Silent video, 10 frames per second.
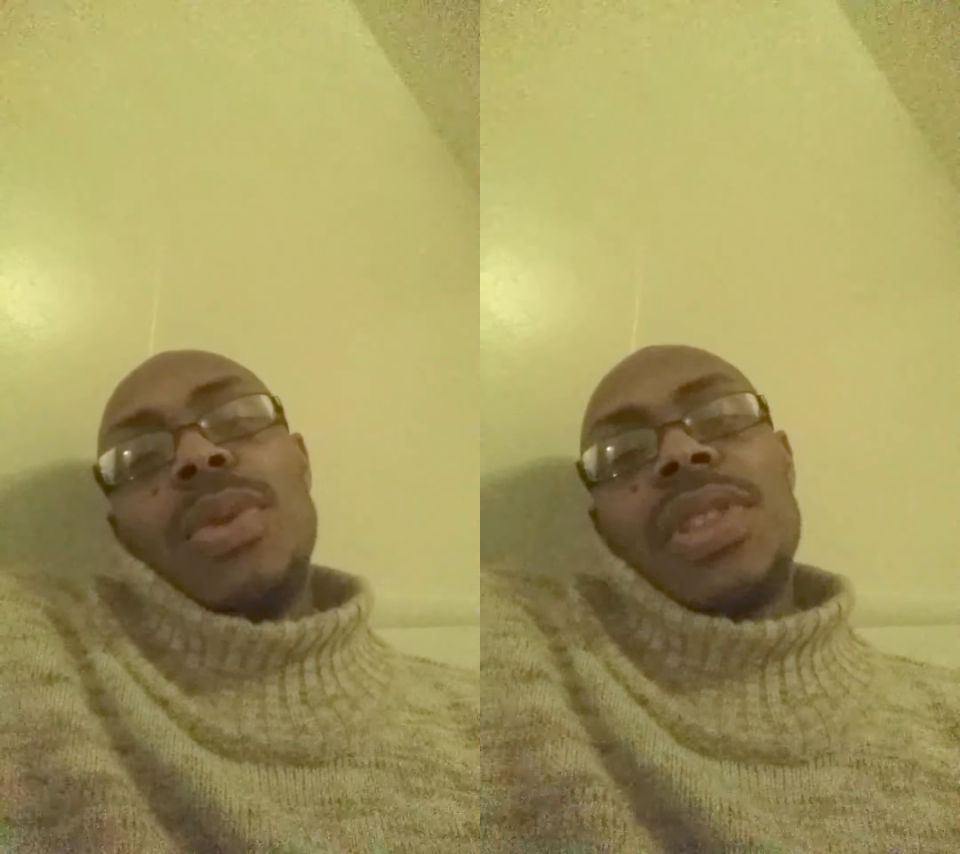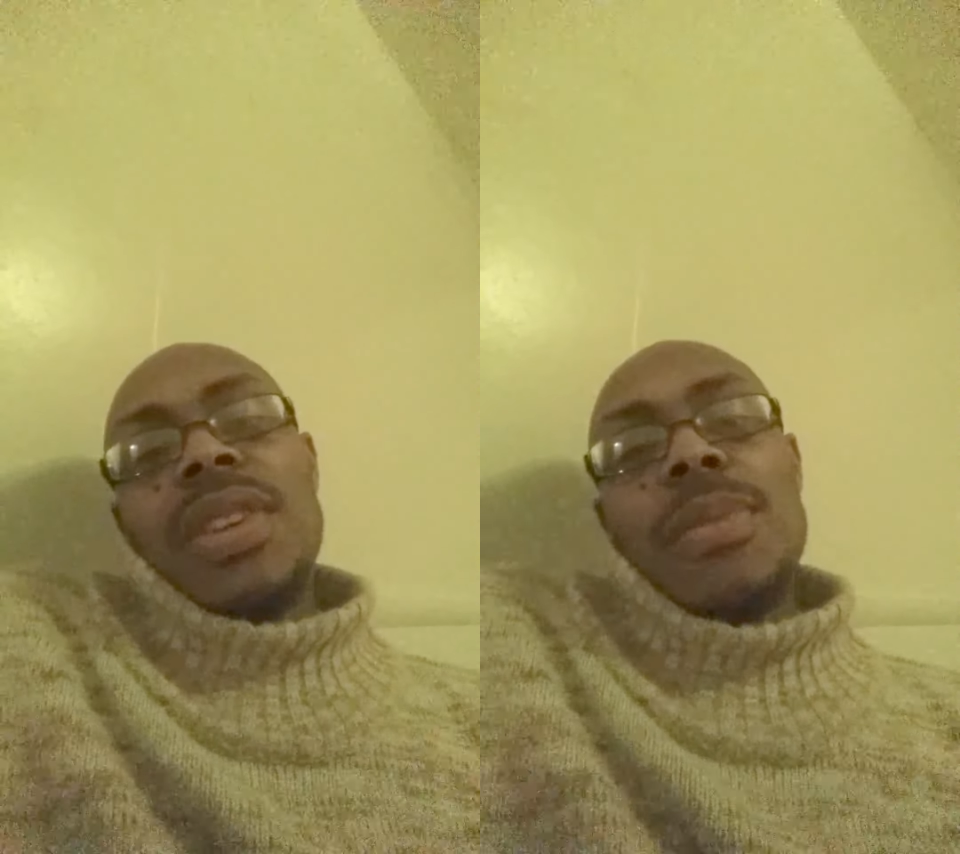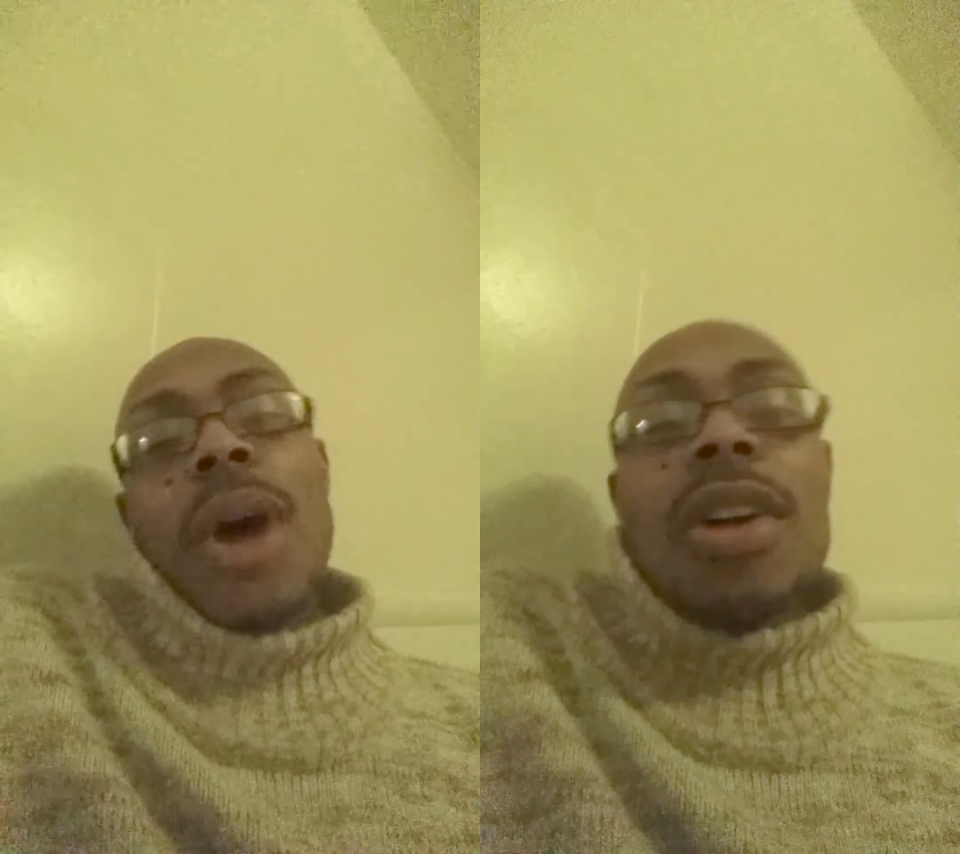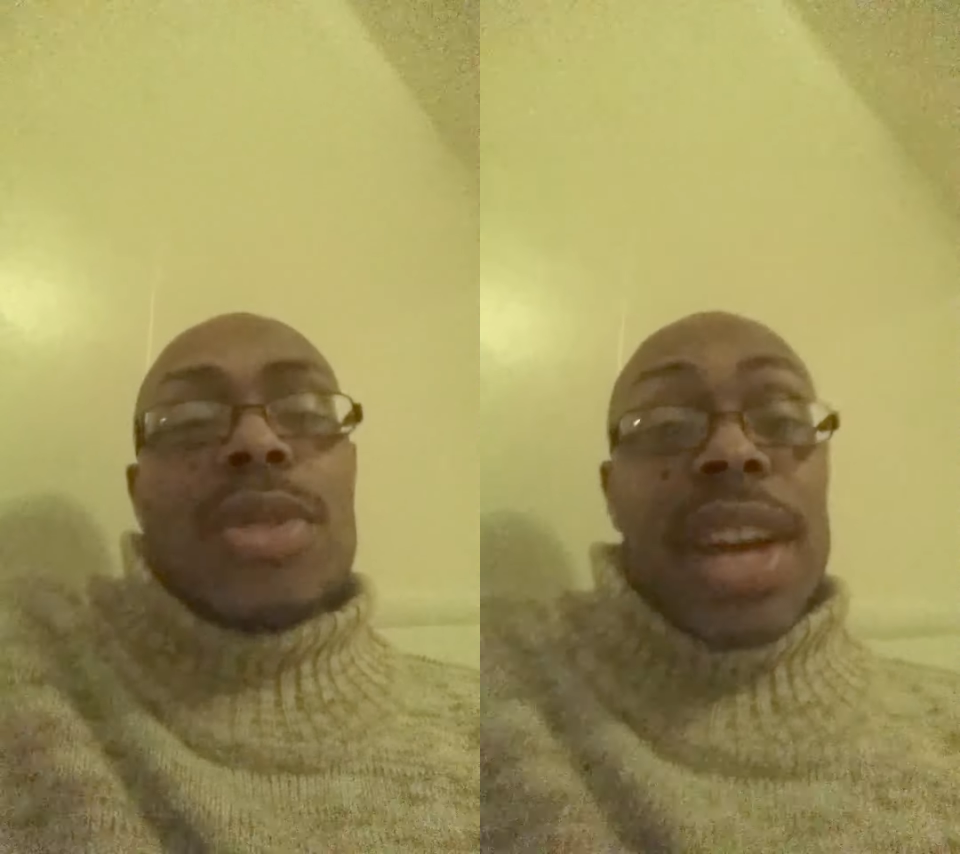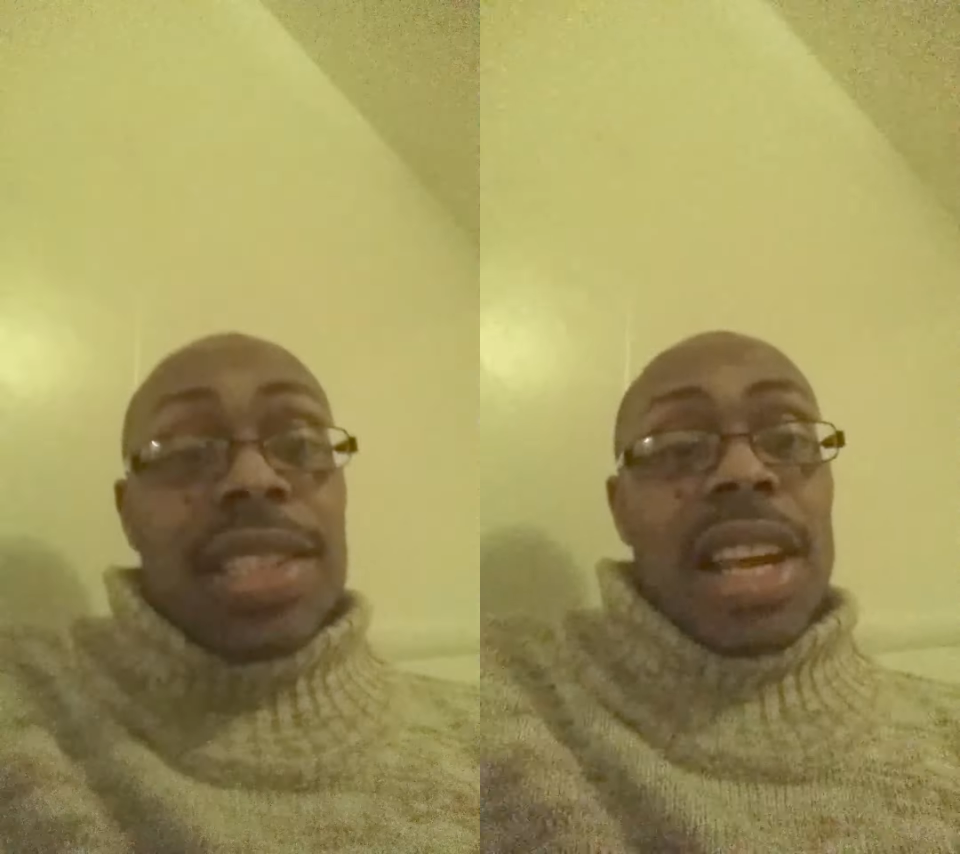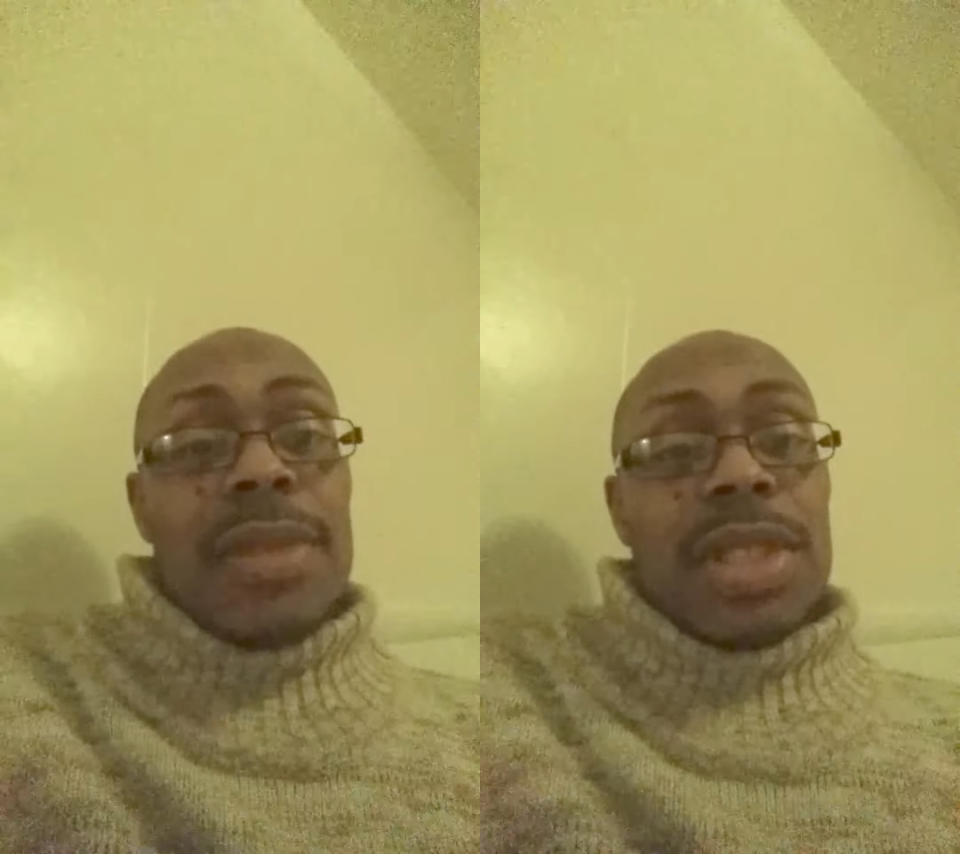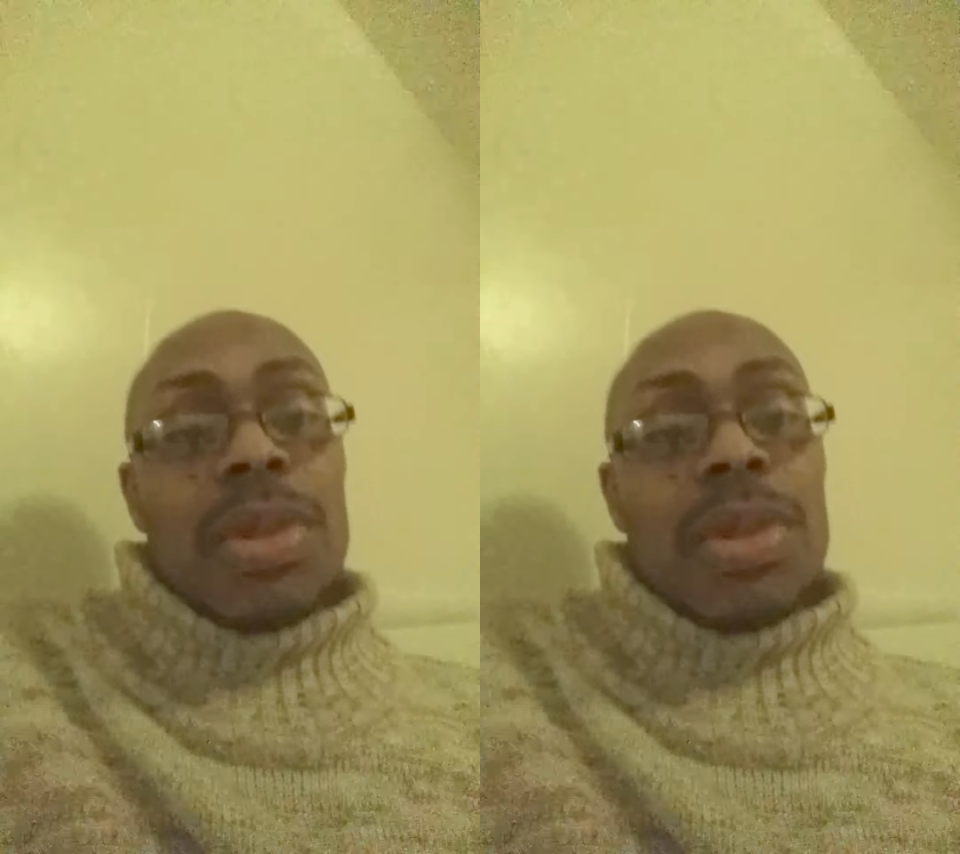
with a modern-day slave.